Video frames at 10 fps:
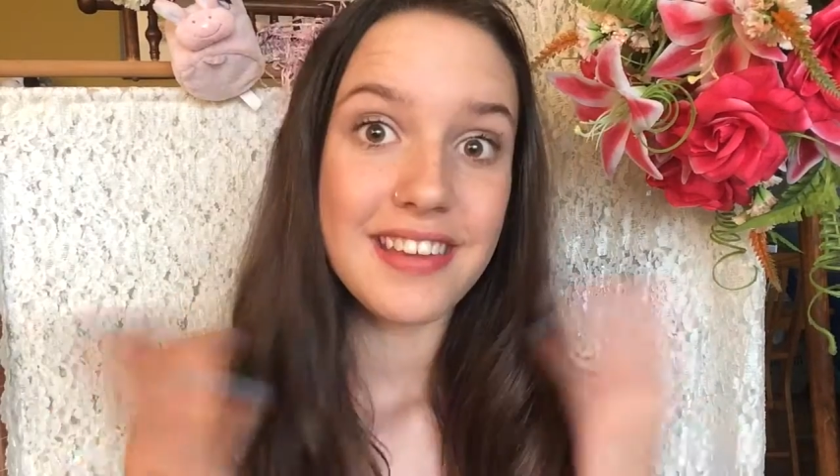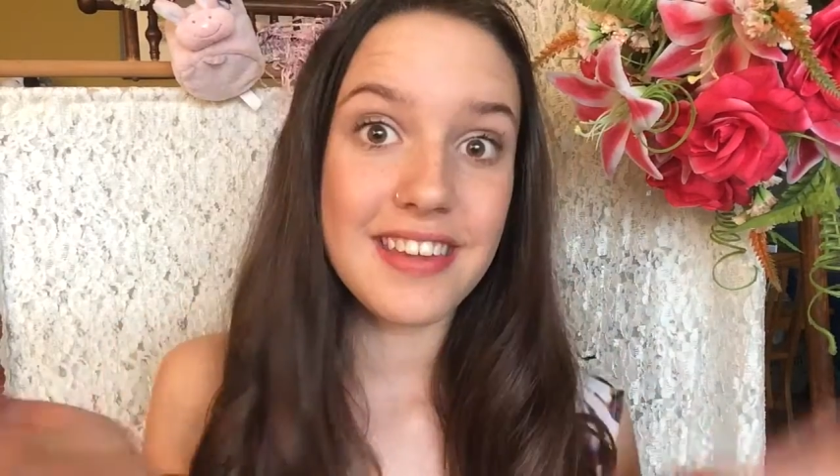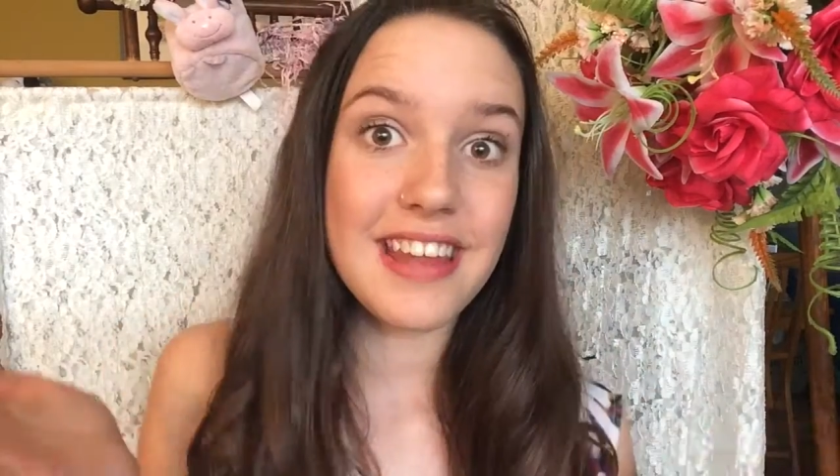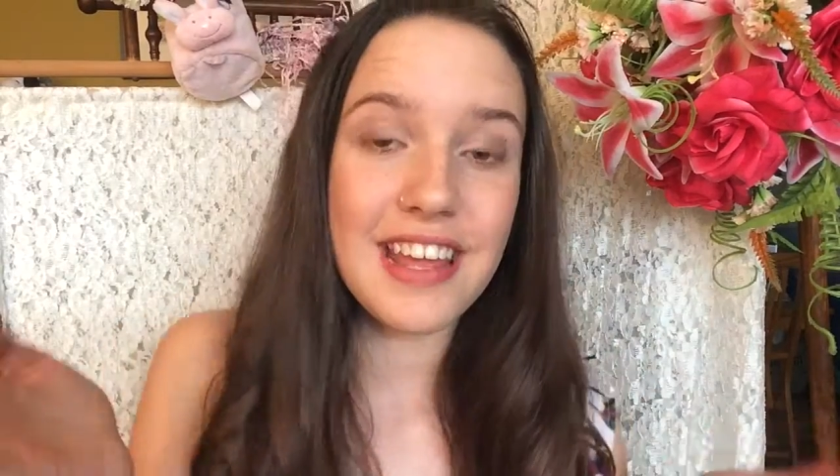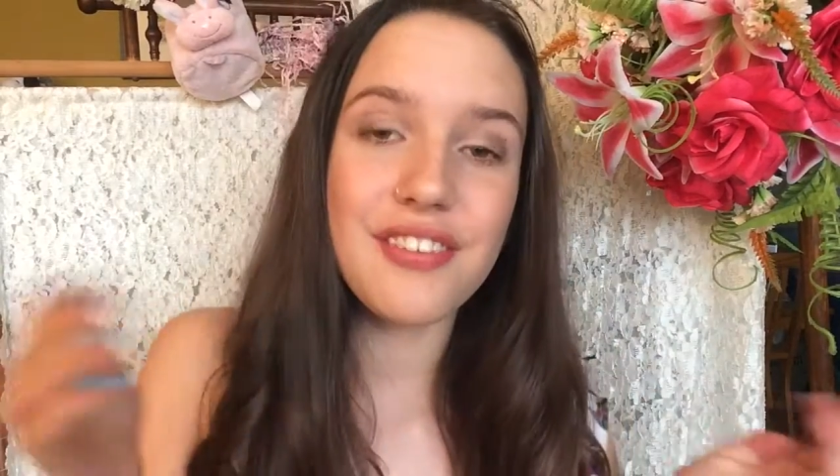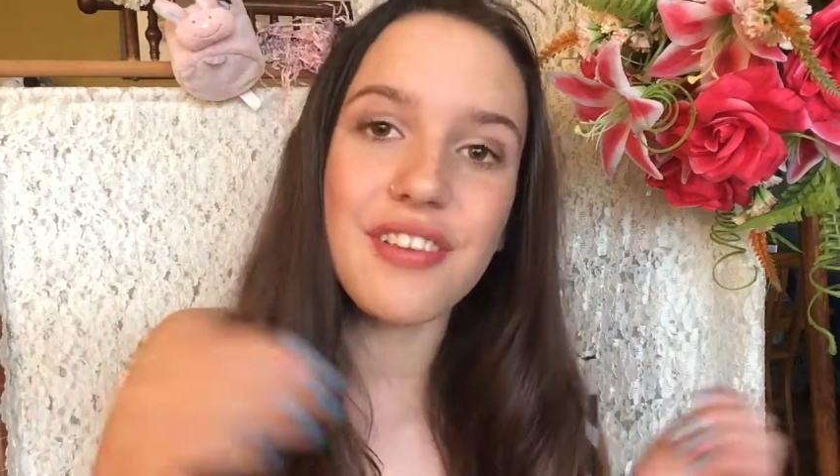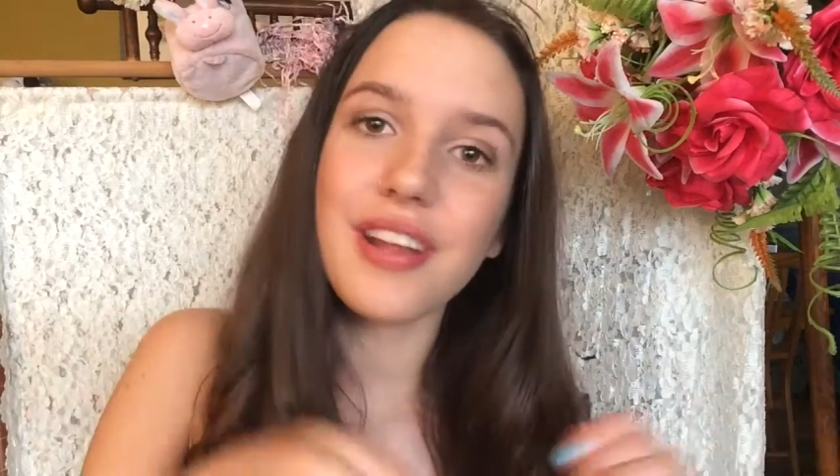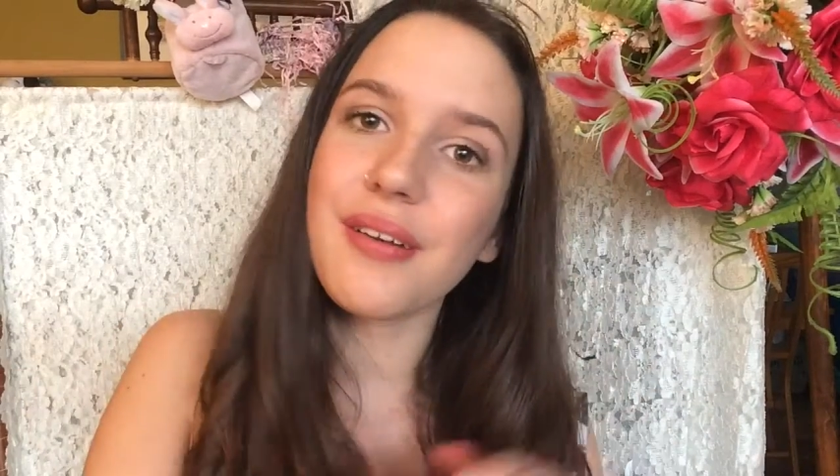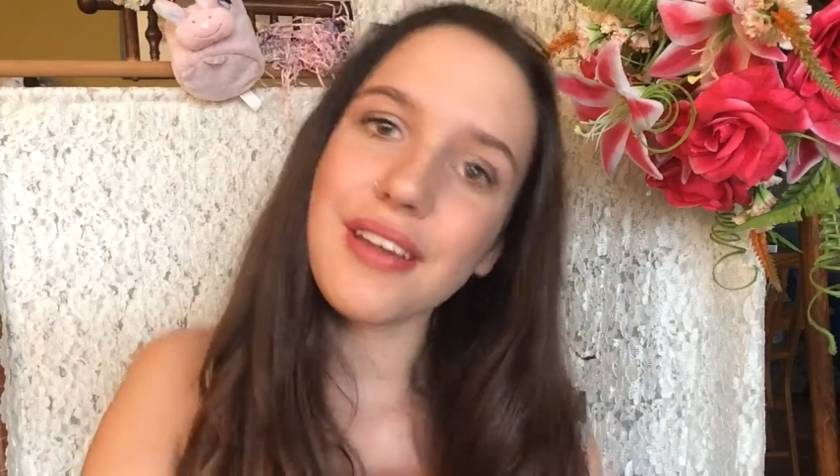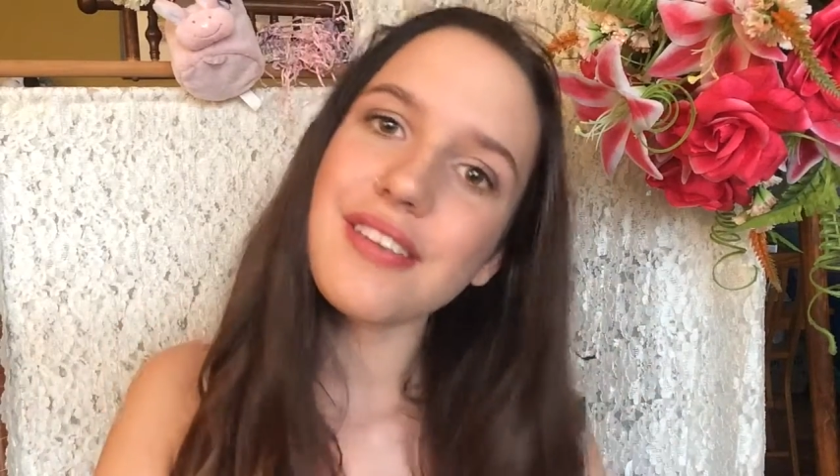Today's
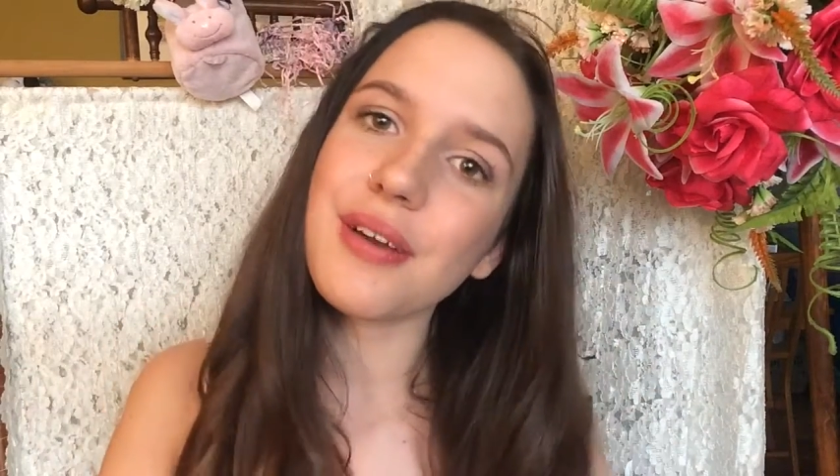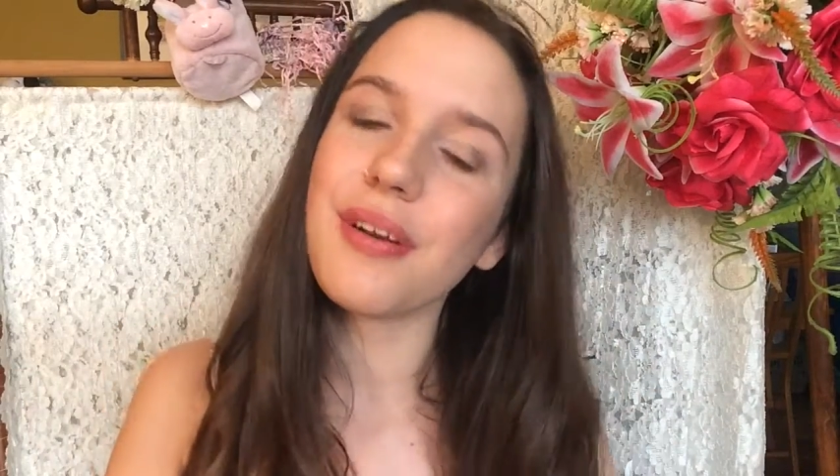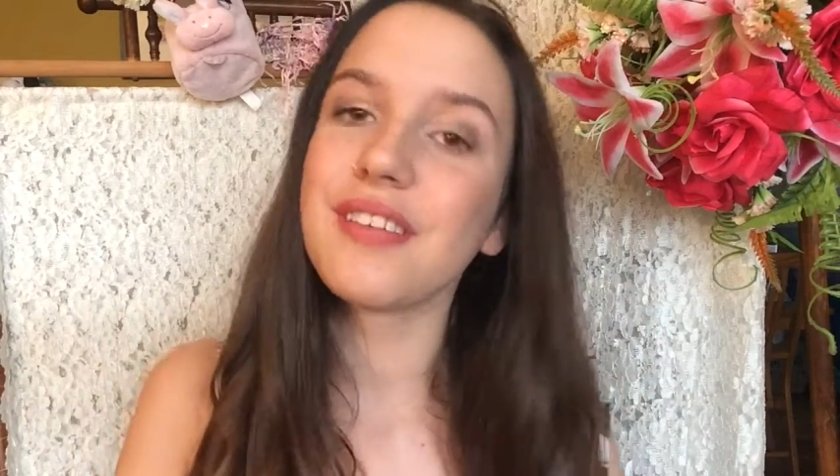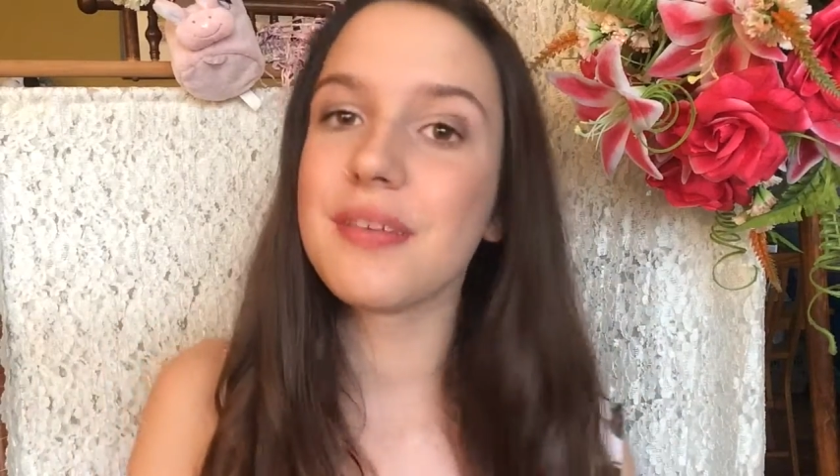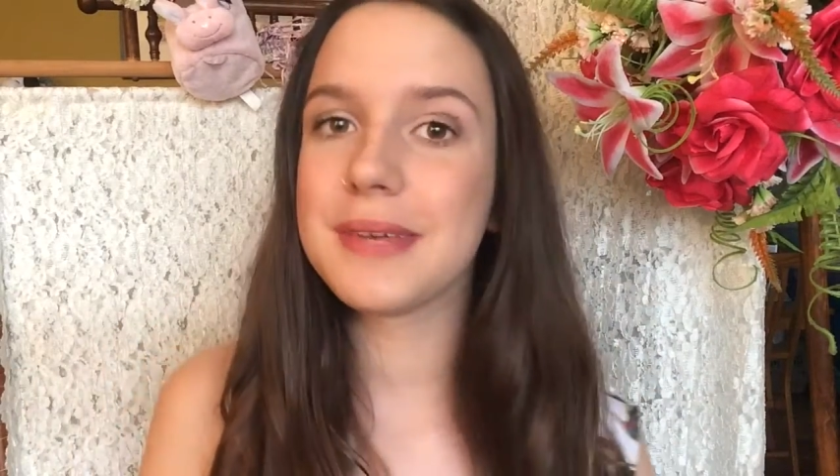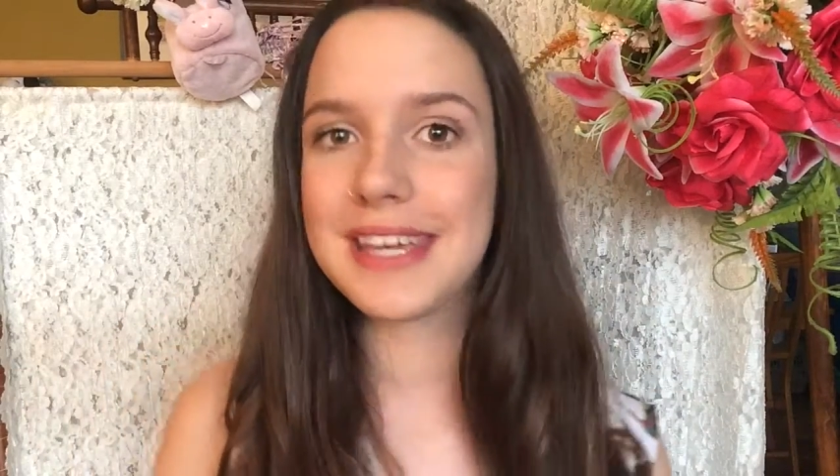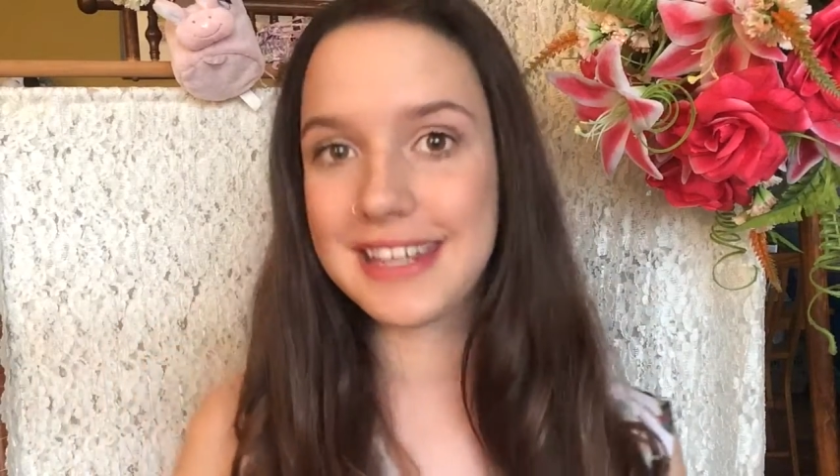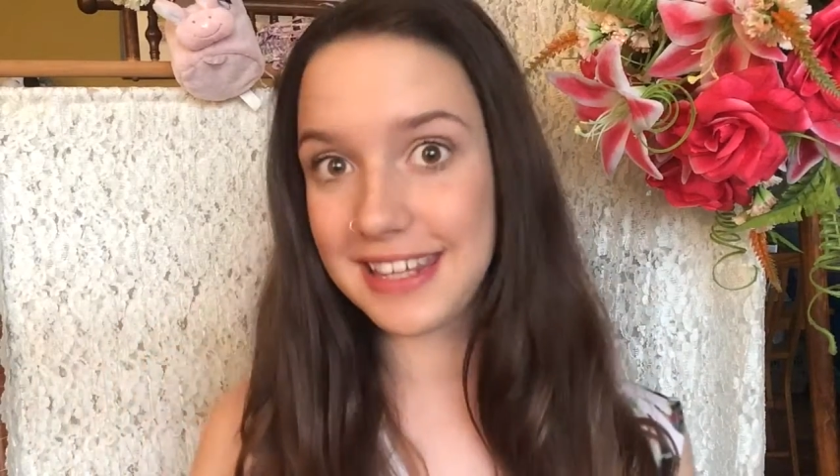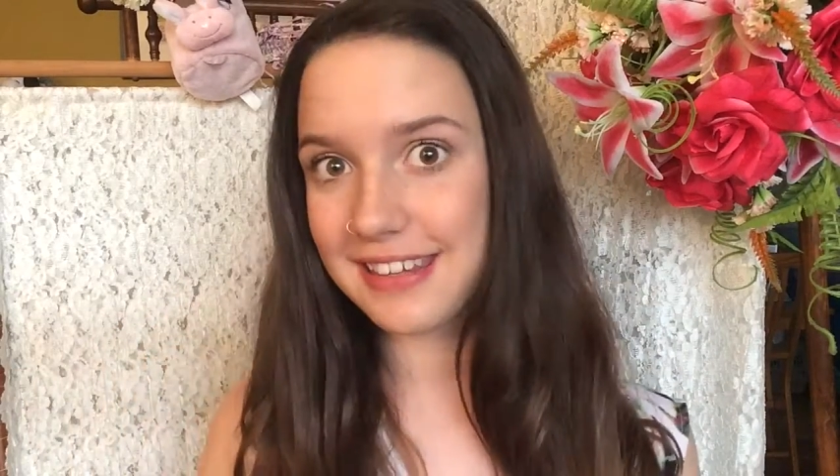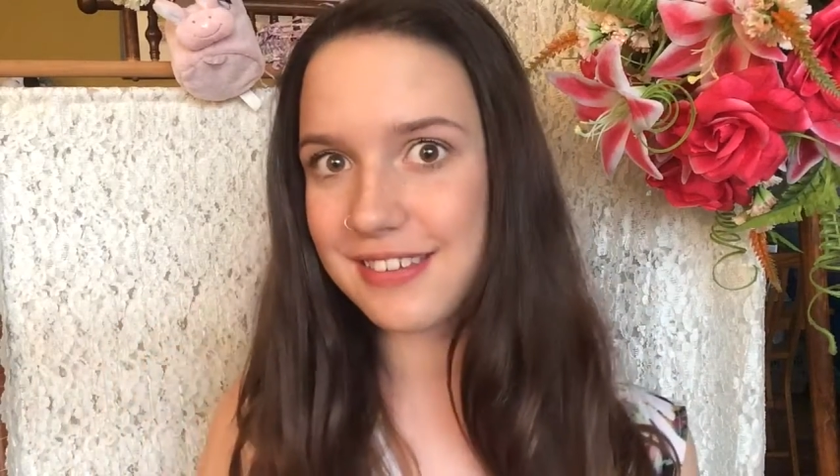video is going to be
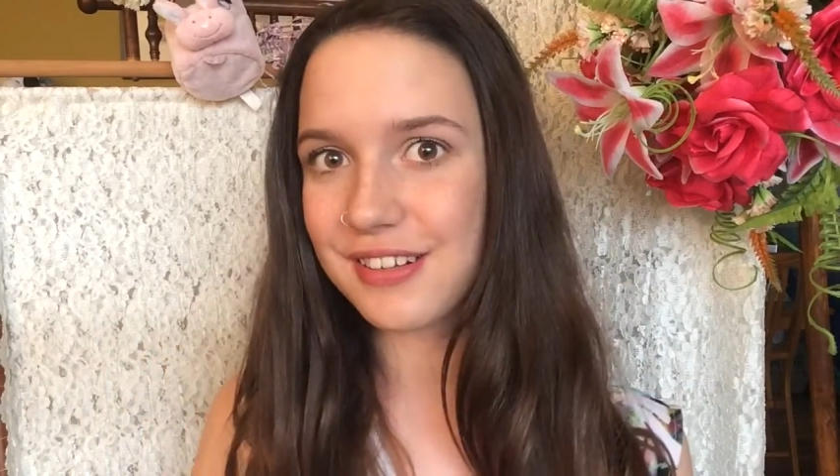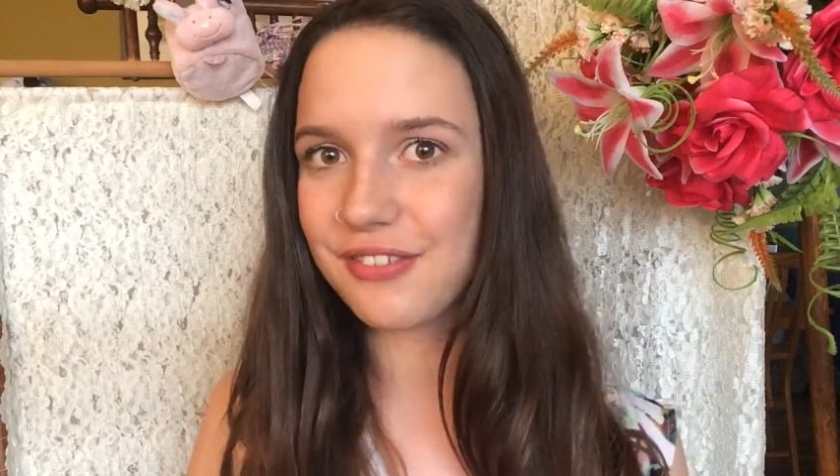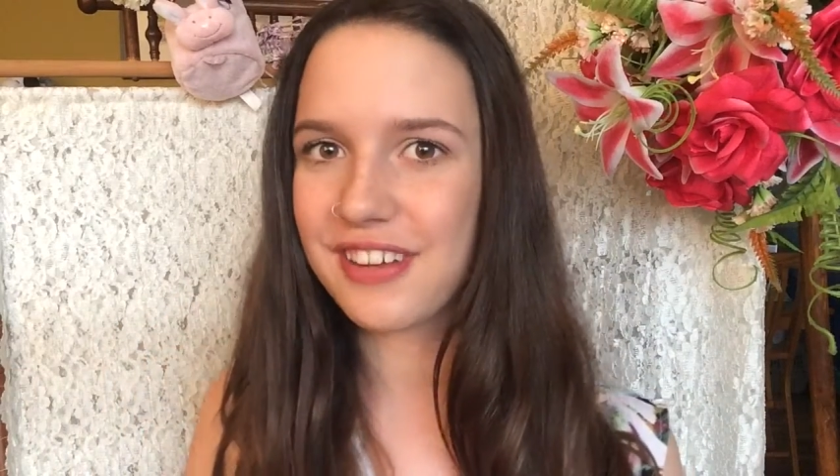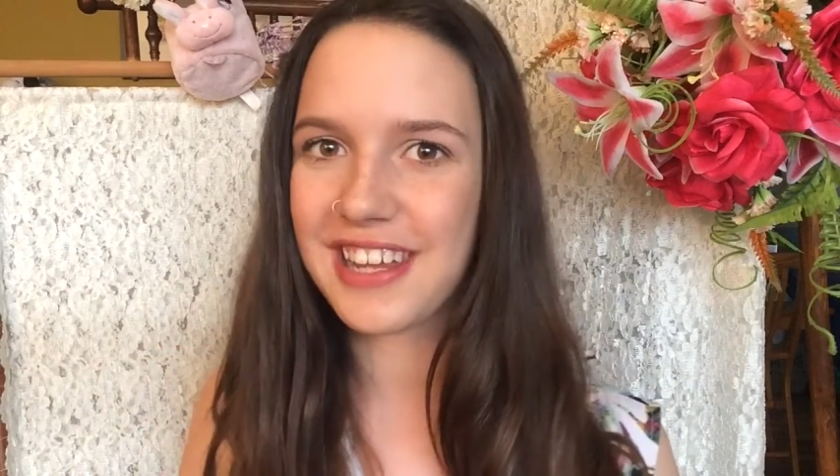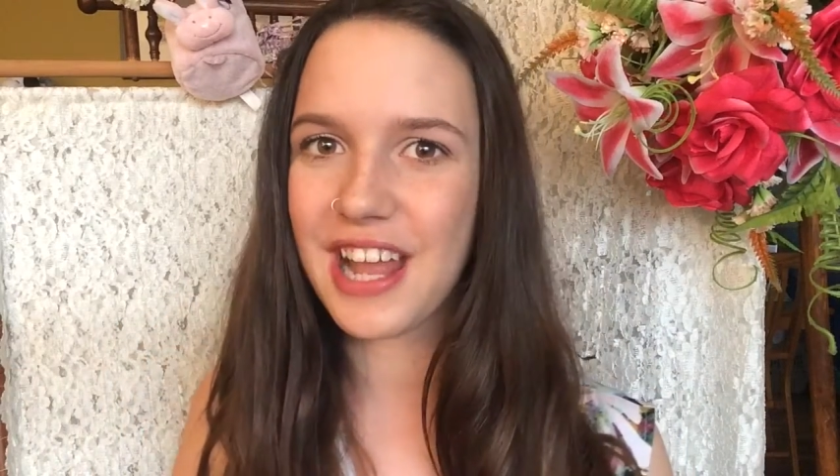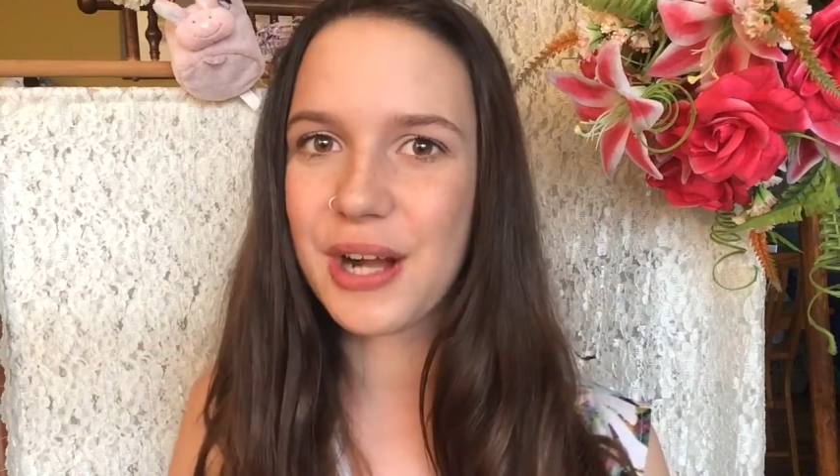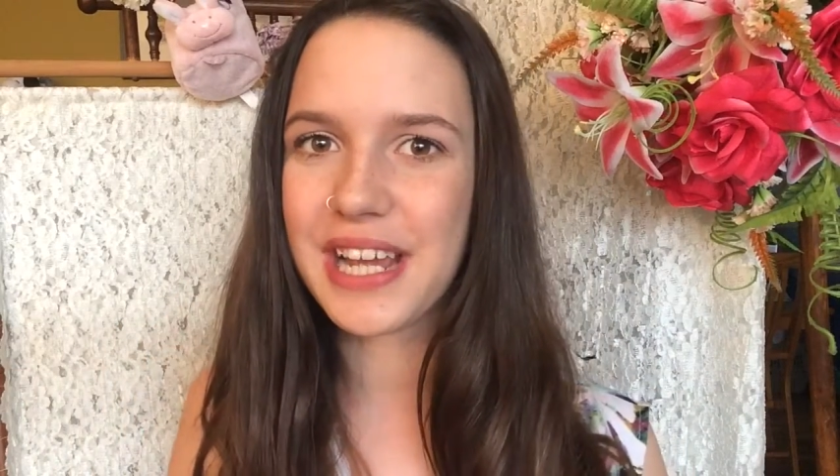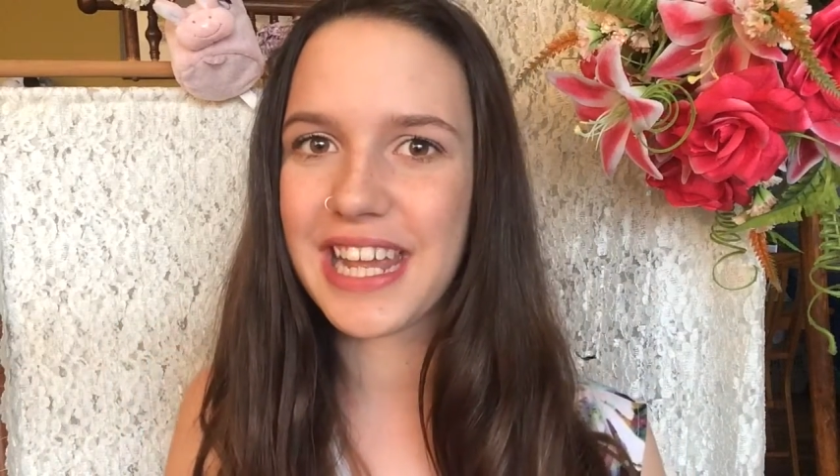an Easter video,